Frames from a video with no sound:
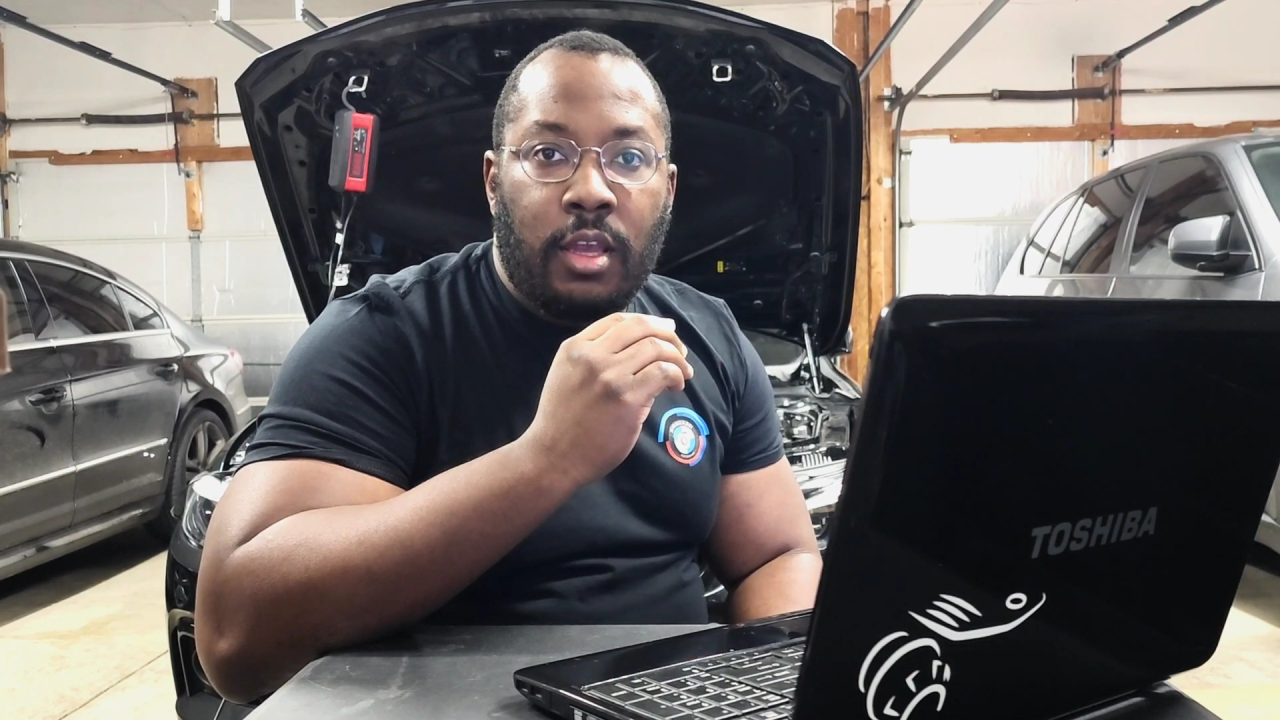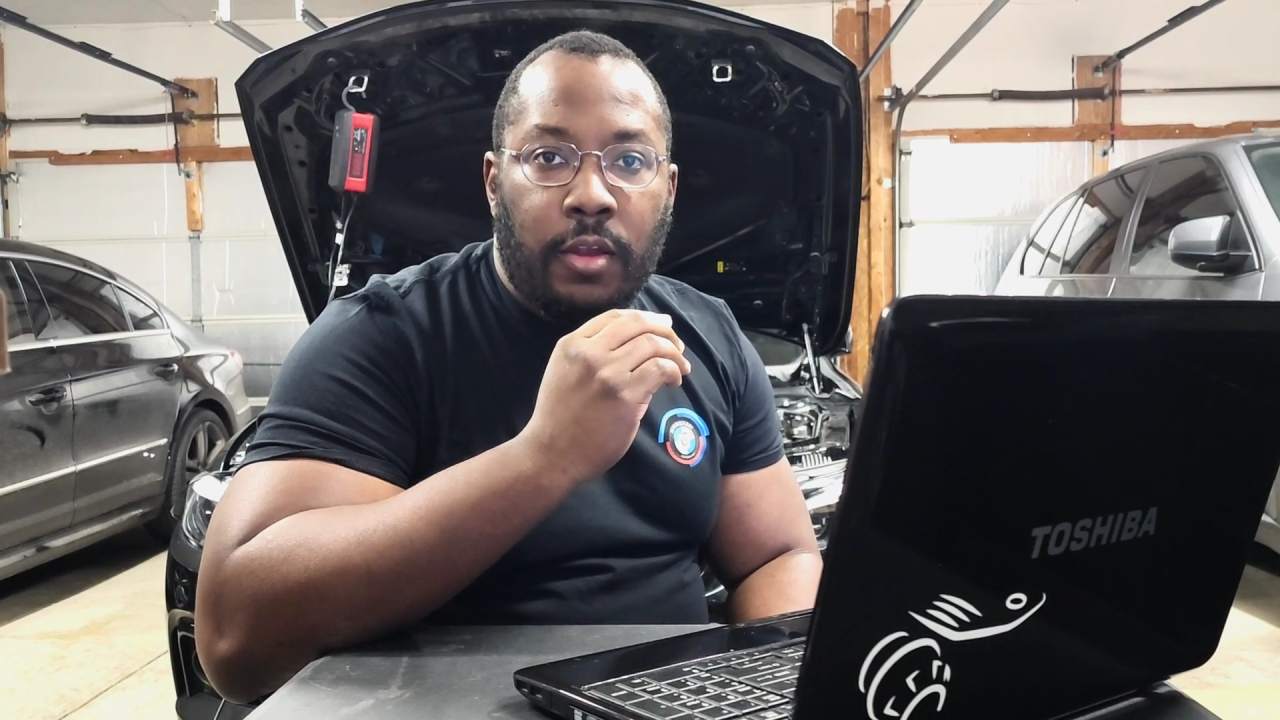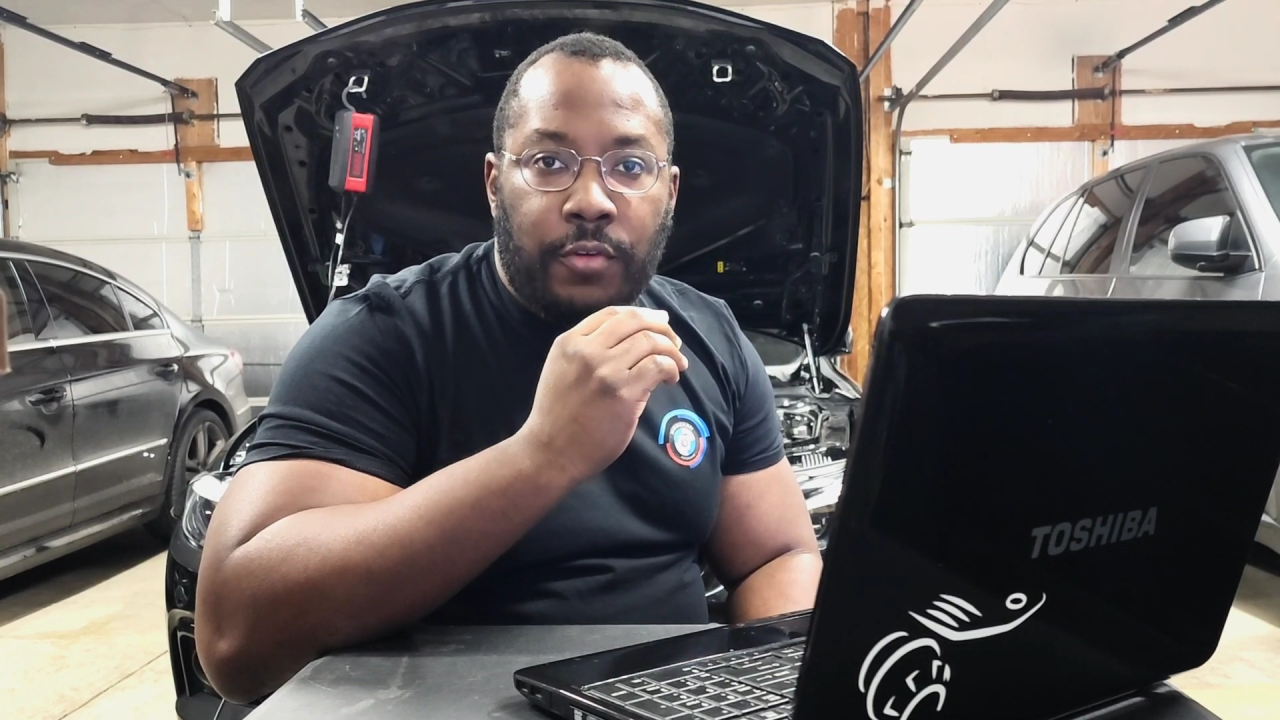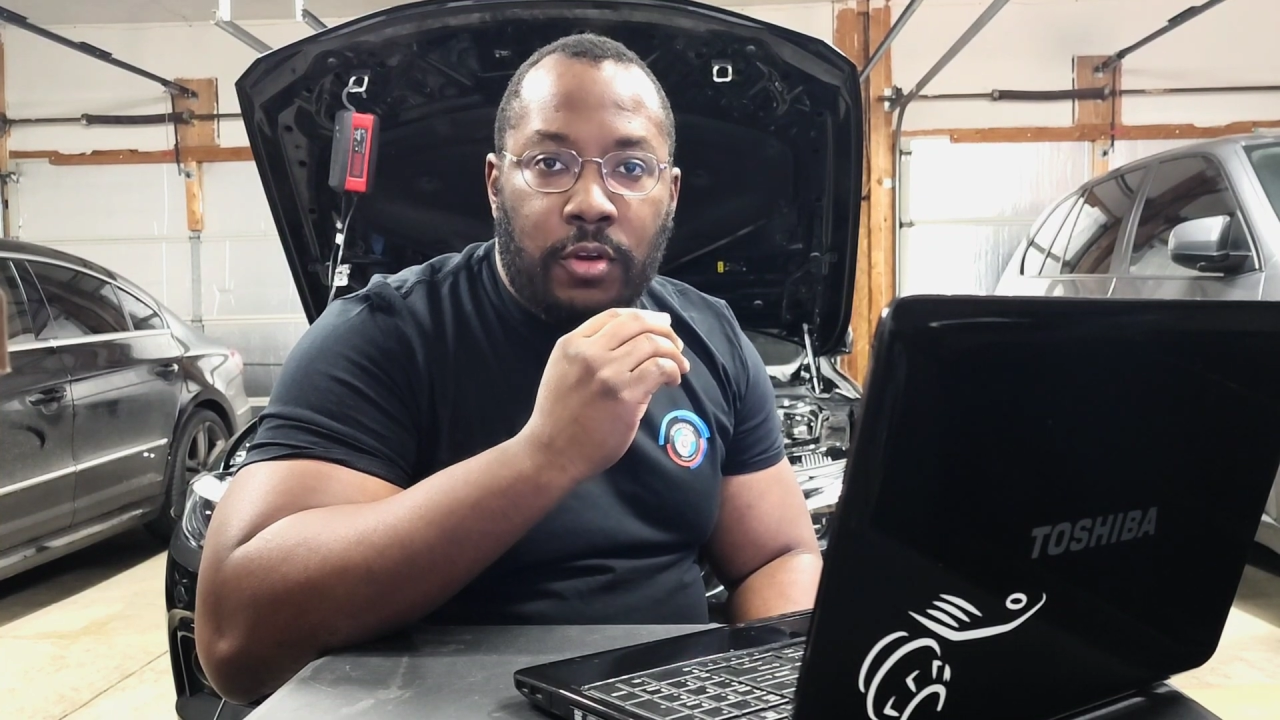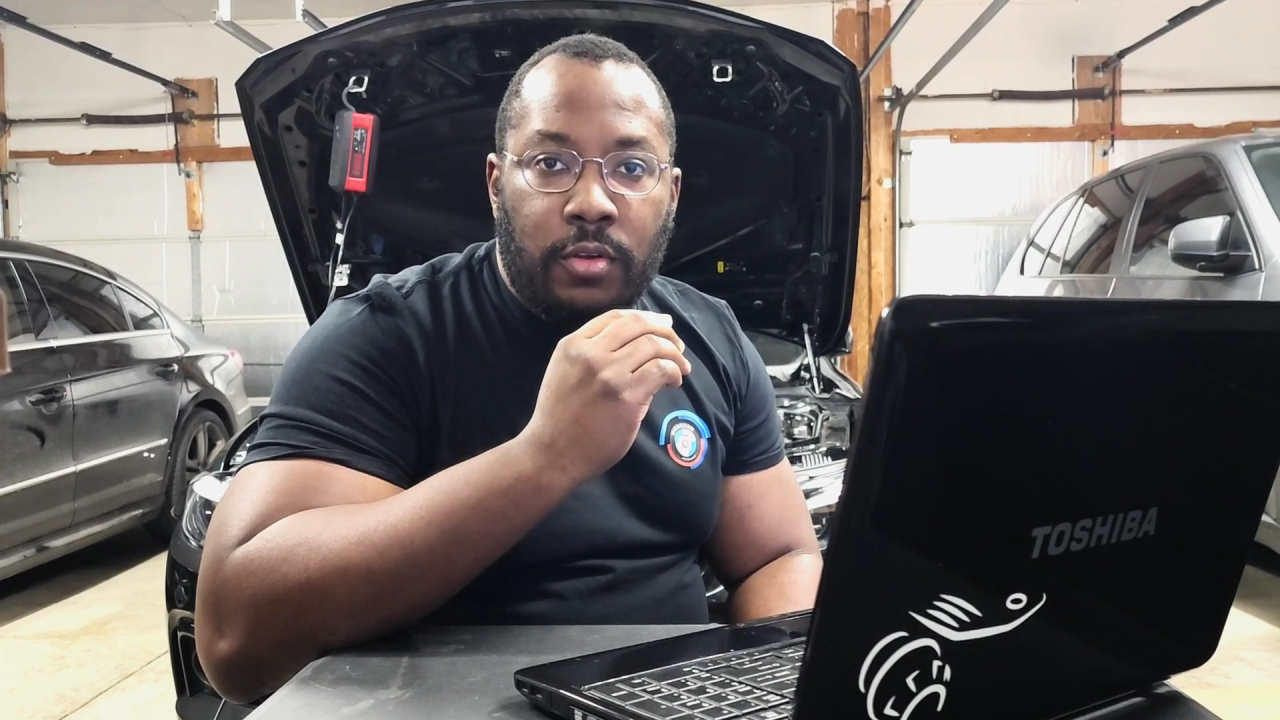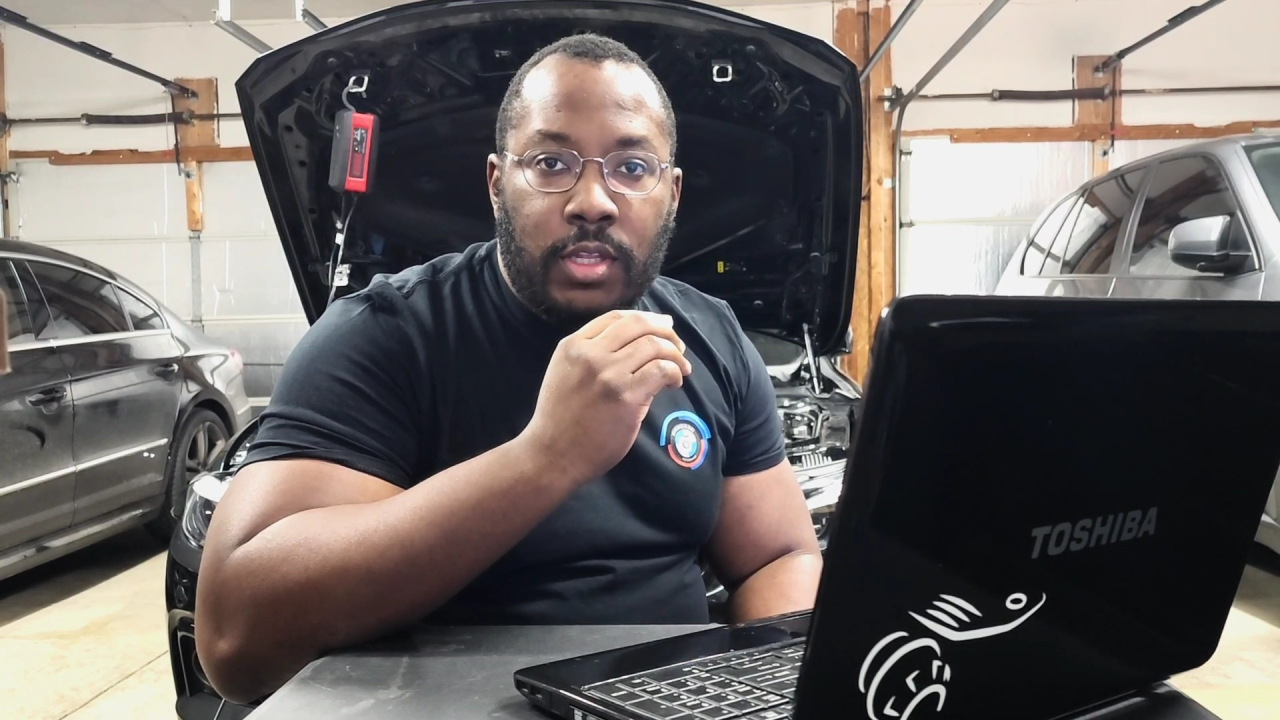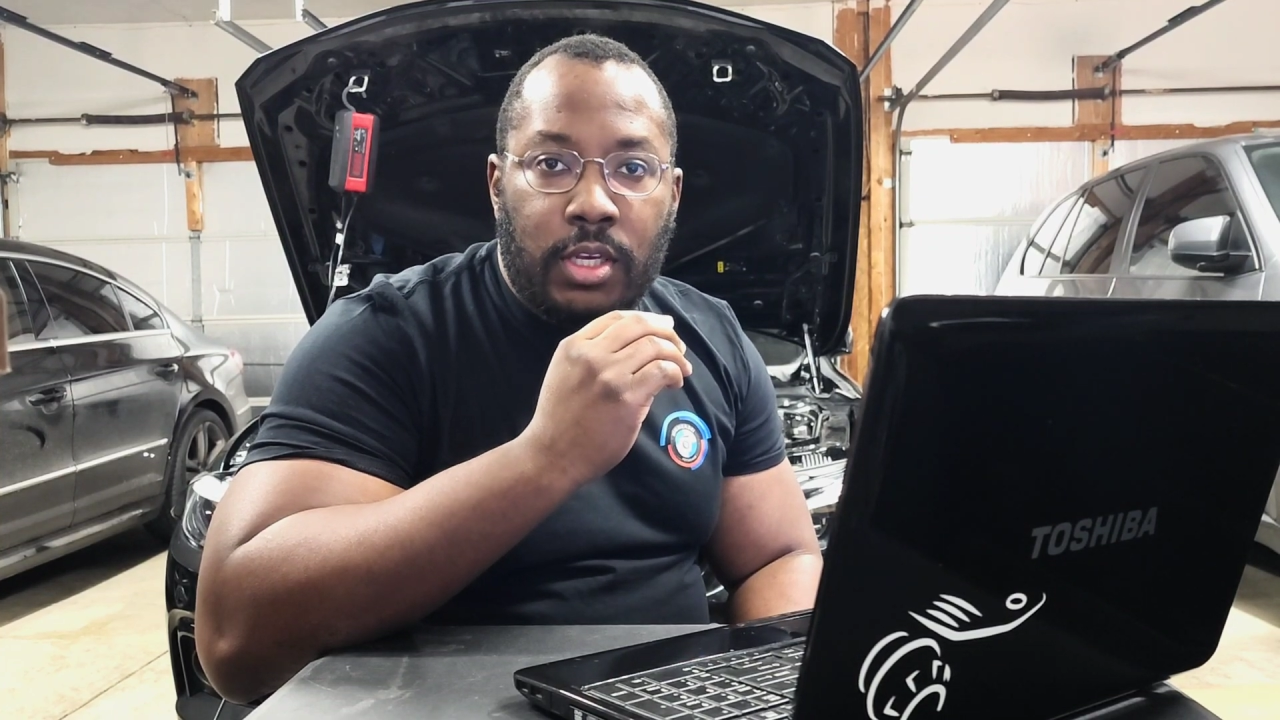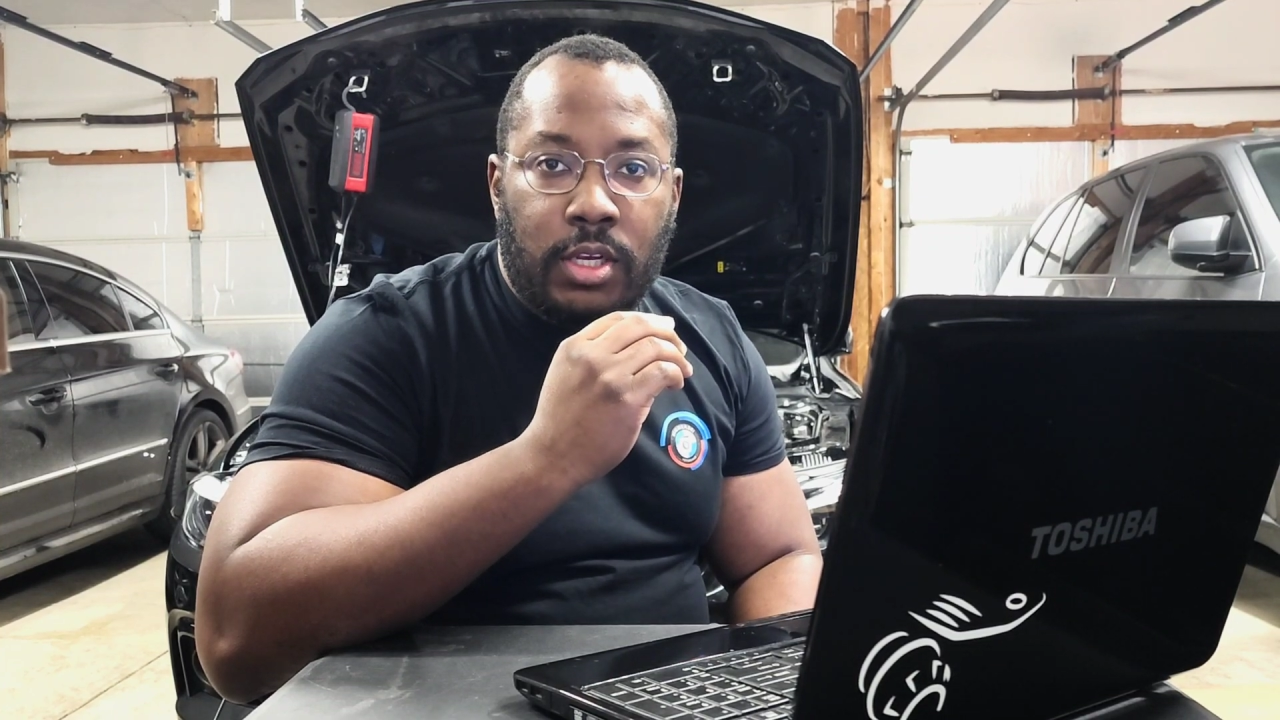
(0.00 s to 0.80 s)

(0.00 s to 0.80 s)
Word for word: If you're new to